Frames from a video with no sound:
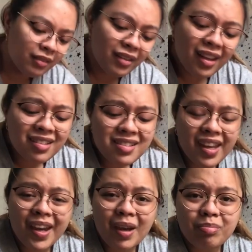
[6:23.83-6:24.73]
Next
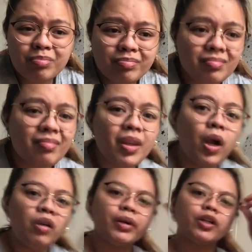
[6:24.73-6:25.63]
step,
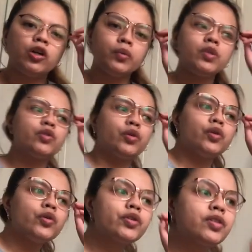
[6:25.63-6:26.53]
we're going to
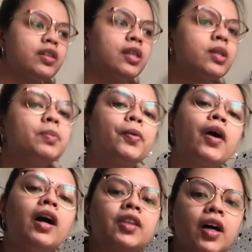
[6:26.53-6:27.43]
use this
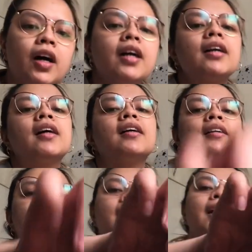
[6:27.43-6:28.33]
product.
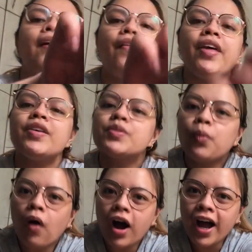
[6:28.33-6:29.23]
This
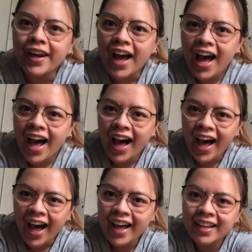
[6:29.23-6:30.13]
one.
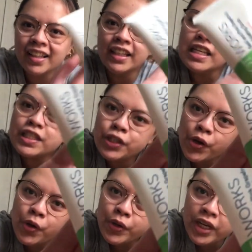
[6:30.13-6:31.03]
Aha!
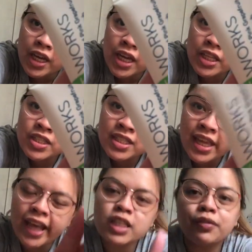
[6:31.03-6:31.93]
So it's
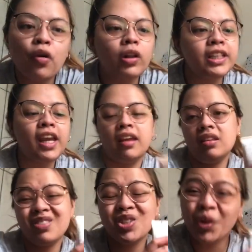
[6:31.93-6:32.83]

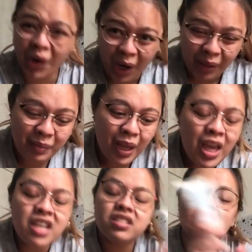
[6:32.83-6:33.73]
exfoliating scrub.
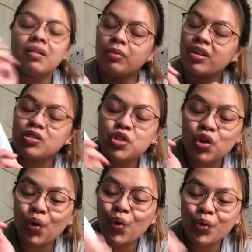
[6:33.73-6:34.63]
So I'm gonna
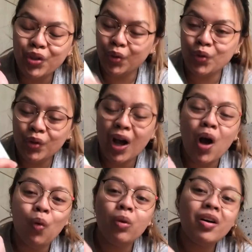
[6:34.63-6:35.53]
show you
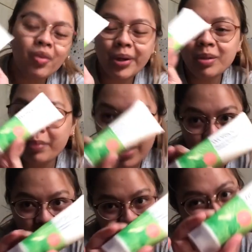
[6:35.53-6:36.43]
what are the
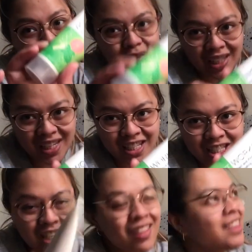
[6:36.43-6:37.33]
benefits of
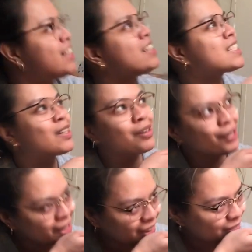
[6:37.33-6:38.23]
this in this
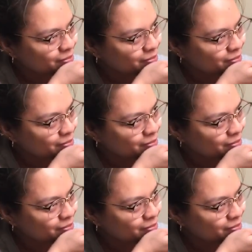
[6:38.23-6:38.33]
cream.